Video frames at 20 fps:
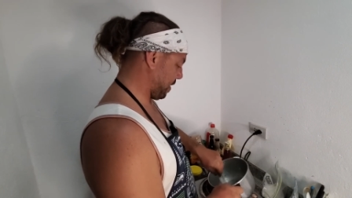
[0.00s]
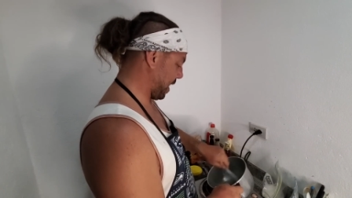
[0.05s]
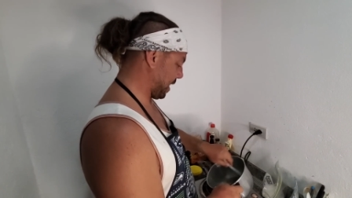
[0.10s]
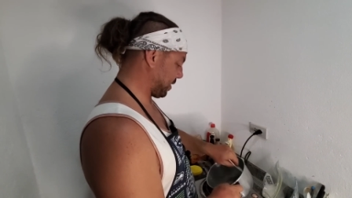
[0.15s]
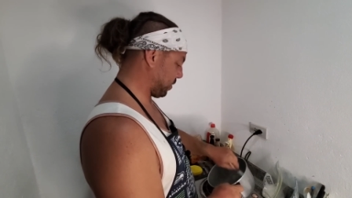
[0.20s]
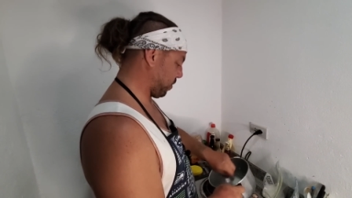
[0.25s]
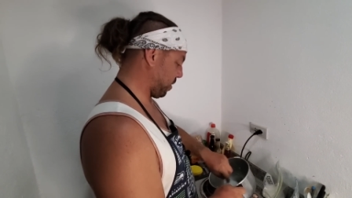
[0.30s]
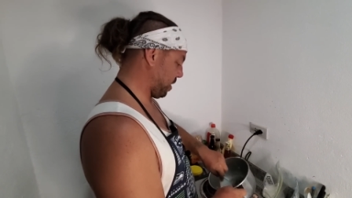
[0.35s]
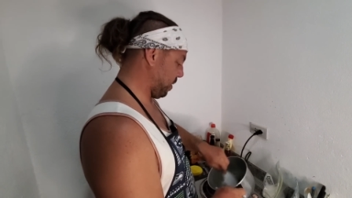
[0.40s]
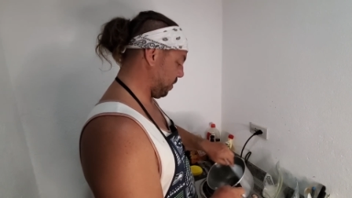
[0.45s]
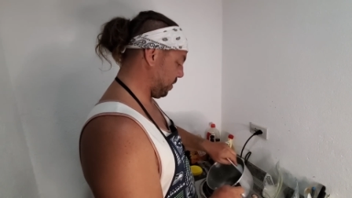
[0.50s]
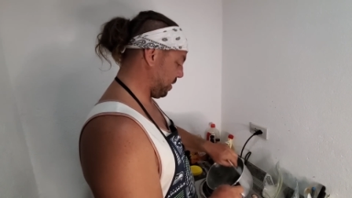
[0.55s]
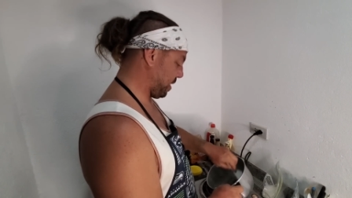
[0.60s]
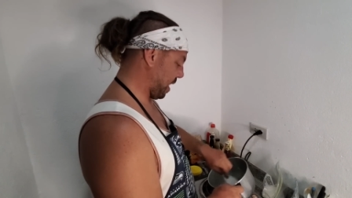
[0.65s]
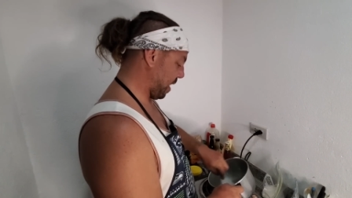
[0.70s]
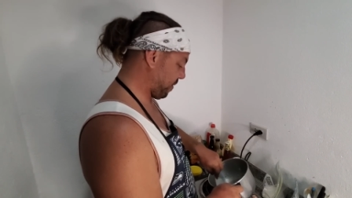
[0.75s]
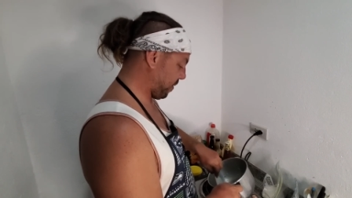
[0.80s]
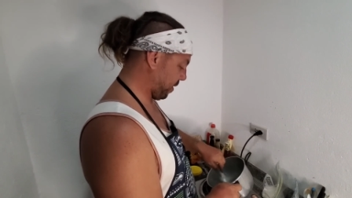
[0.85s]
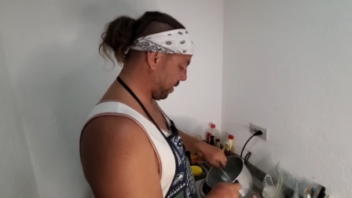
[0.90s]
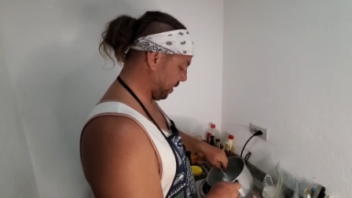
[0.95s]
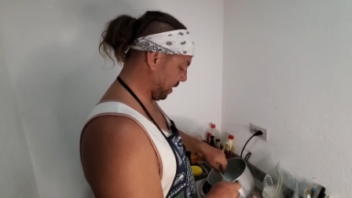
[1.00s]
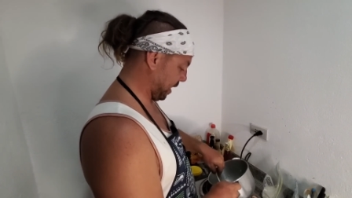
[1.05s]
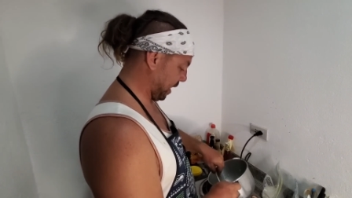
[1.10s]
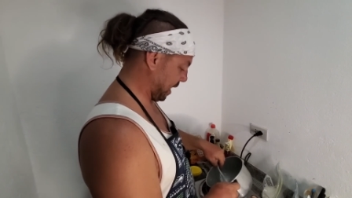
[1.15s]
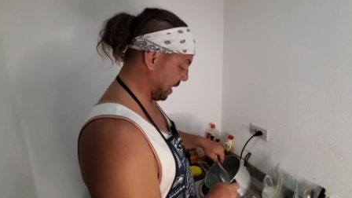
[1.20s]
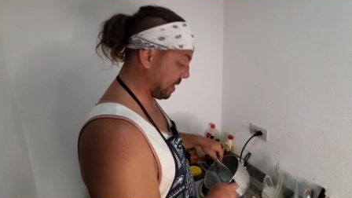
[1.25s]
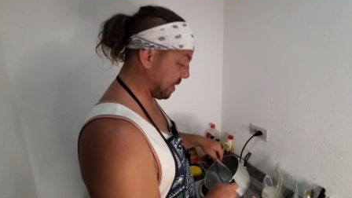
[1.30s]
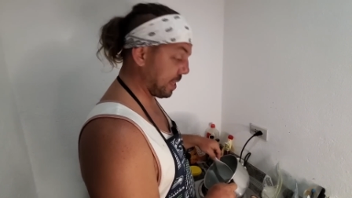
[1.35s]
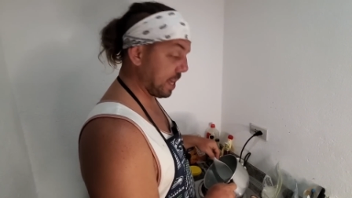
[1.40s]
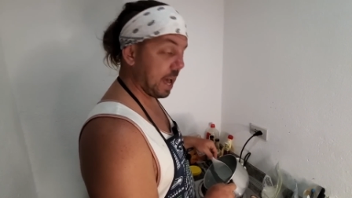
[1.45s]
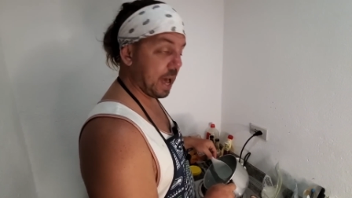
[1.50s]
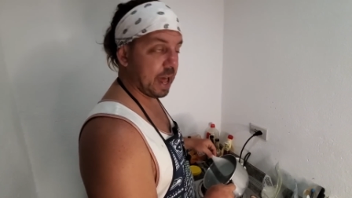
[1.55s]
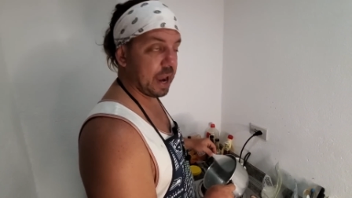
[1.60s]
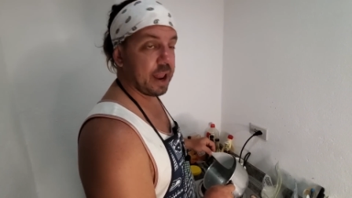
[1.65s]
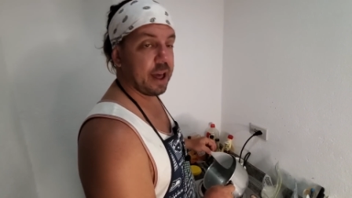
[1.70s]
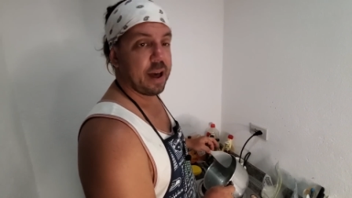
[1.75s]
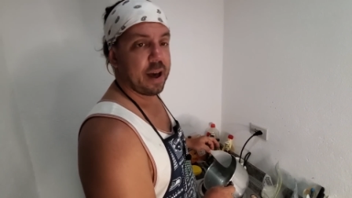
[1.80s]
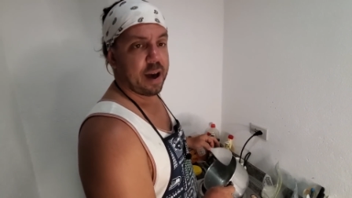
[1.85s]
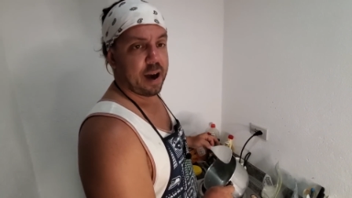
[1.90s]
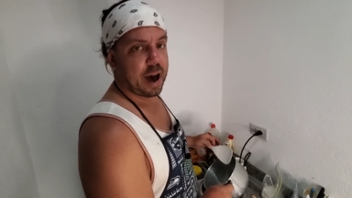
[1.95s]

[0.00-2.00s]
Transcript: that's where you definitely get that